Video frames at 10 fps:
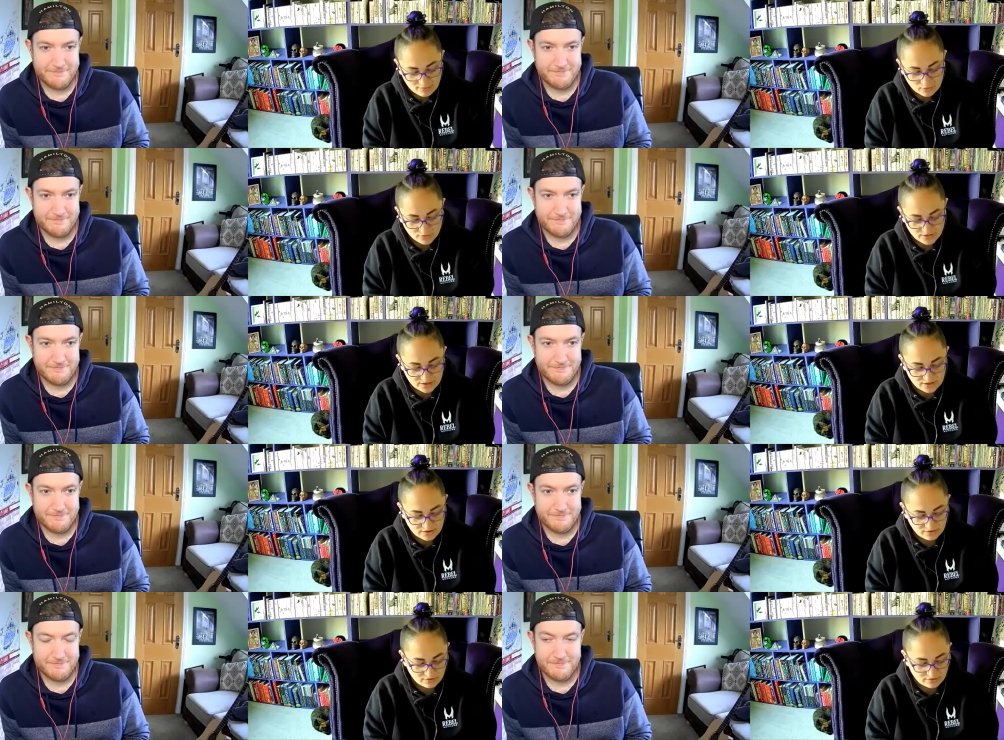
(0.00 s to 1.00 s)

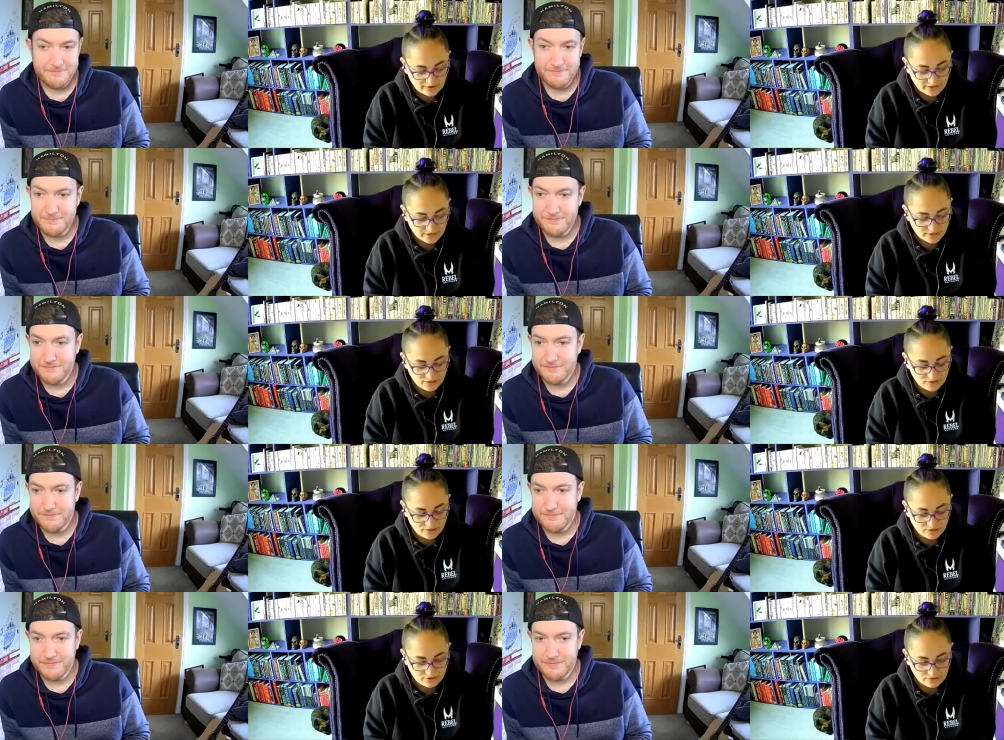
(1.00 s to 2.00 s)
Speaker 1: also going
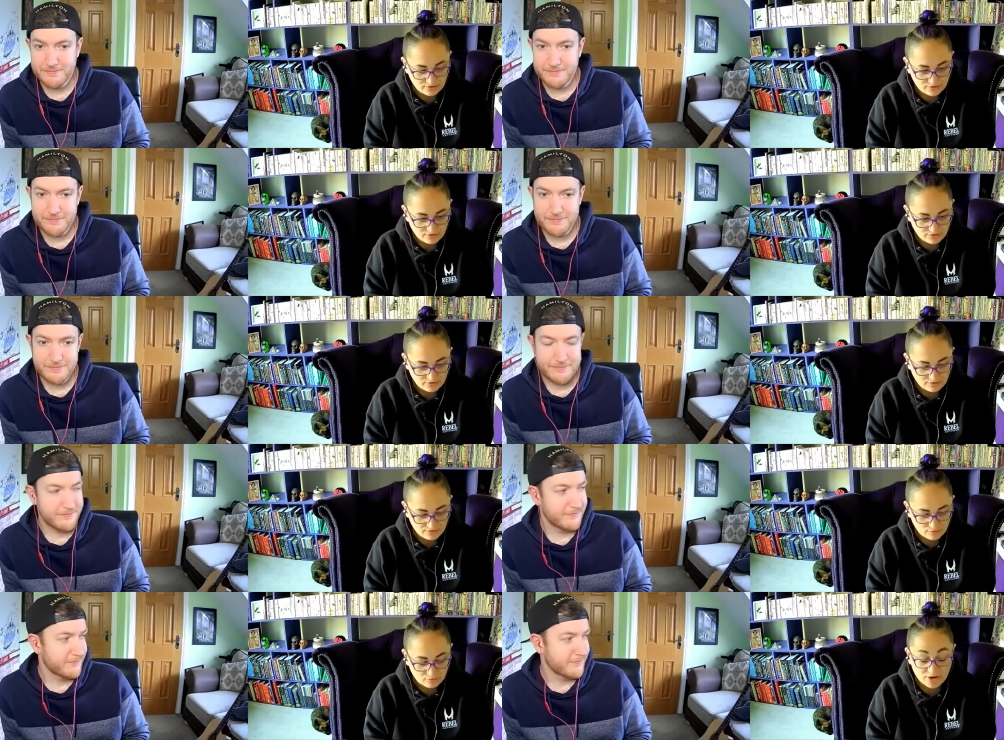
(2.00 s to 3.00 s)
to
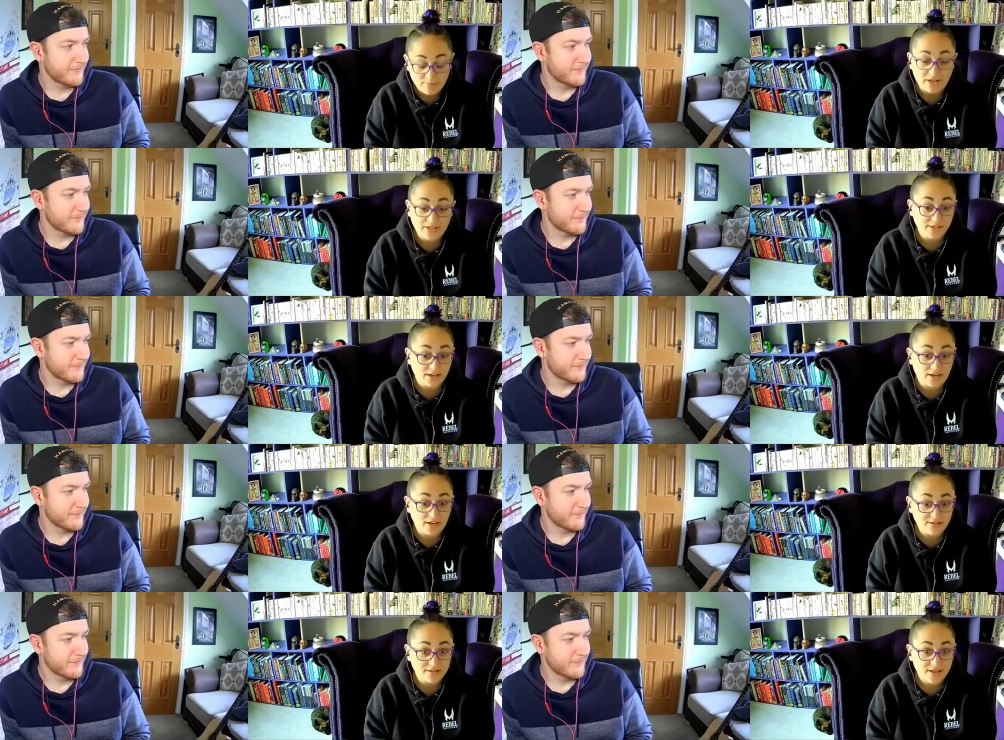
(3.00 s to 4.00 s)
run a
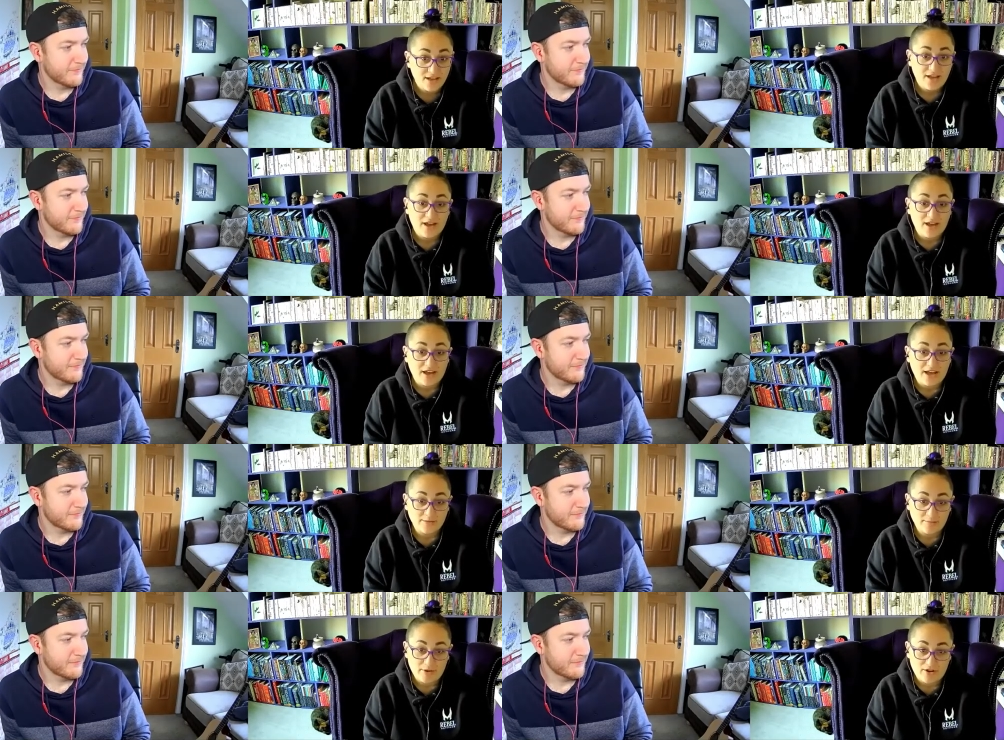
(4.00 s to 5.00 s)
masterclass uh, as
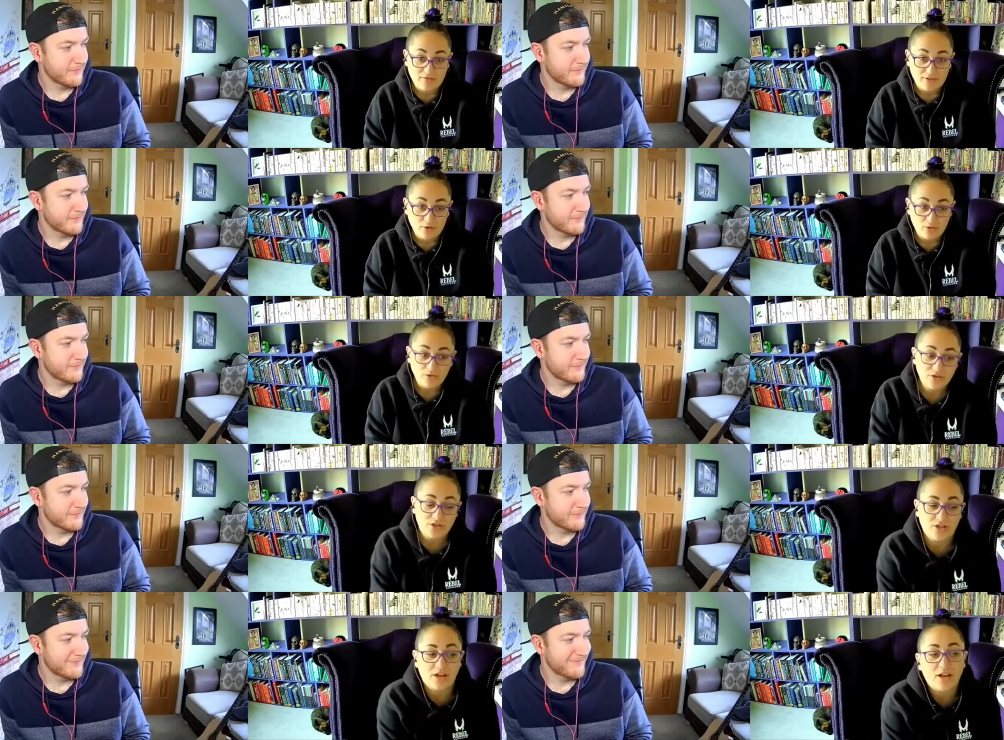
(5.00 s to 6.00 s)
part of the launch.
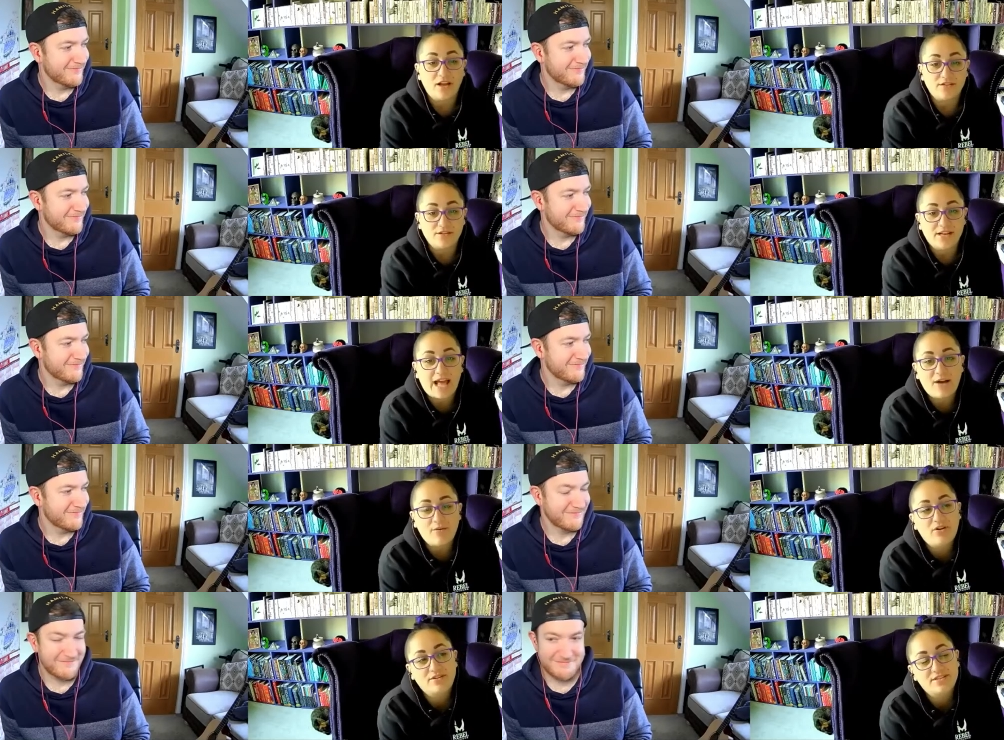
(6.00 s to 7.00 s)
Uh, so it's an hour
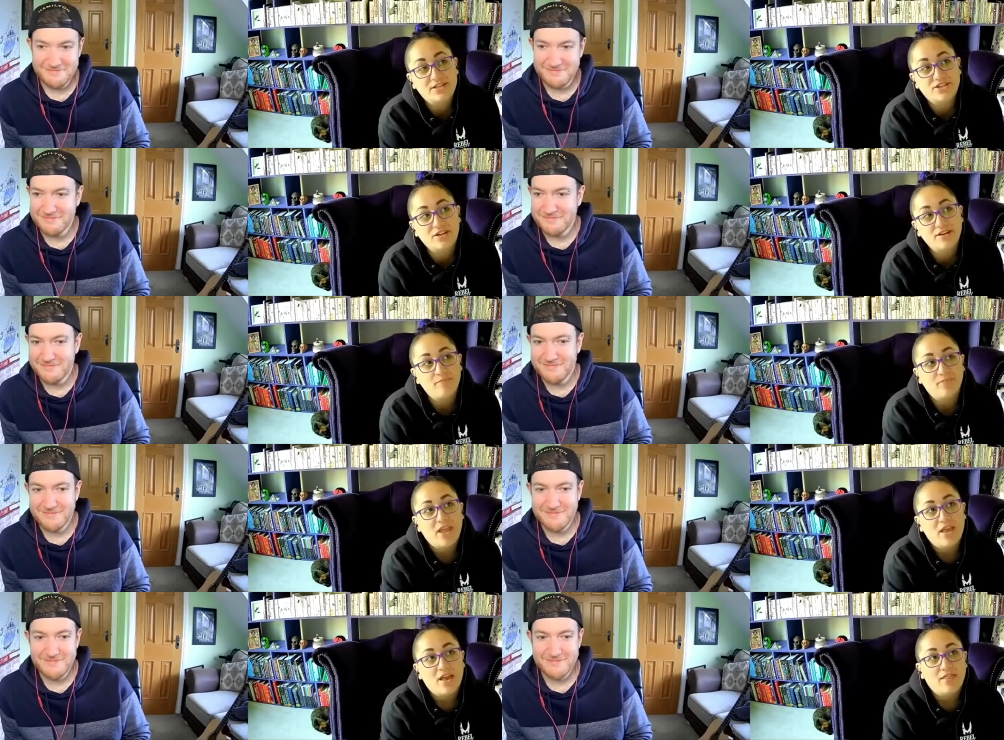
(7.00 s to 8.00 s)
long session
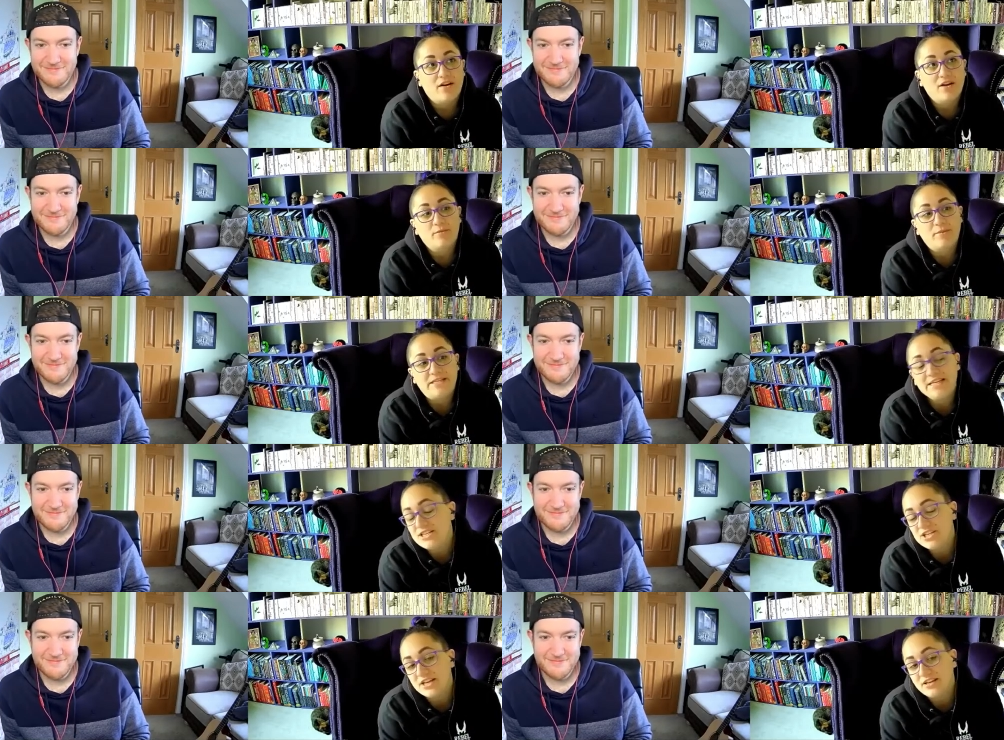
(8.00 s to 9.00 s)
that I will be
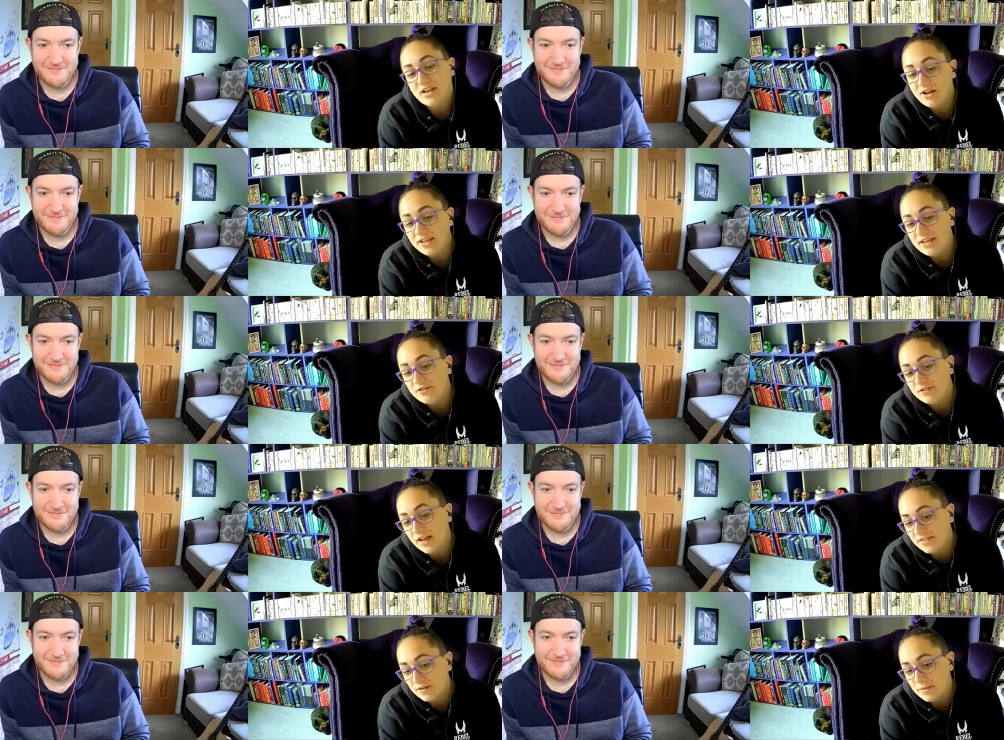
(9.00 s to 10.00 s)
teaching live, and
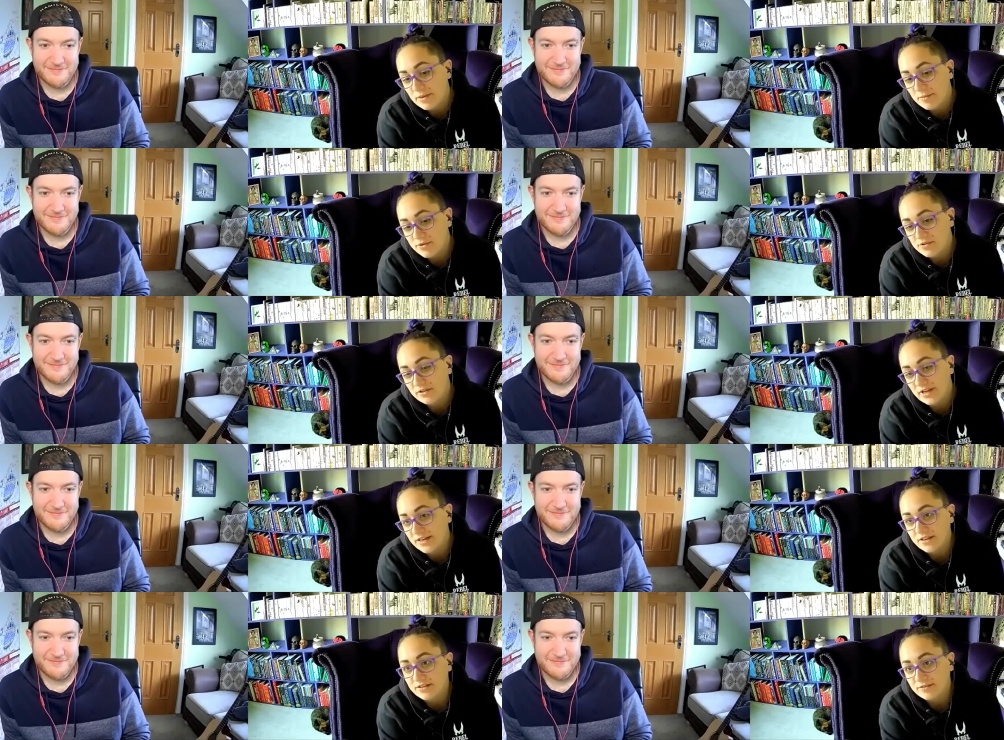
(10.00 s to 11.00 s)
there'll be people in
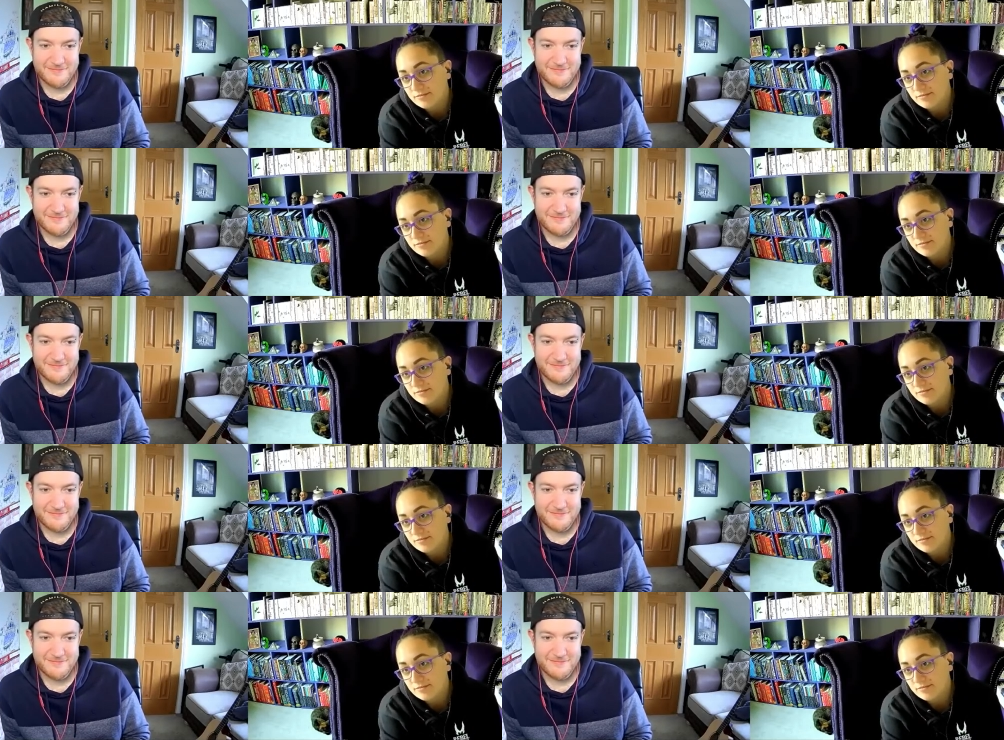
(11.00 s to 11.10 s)
a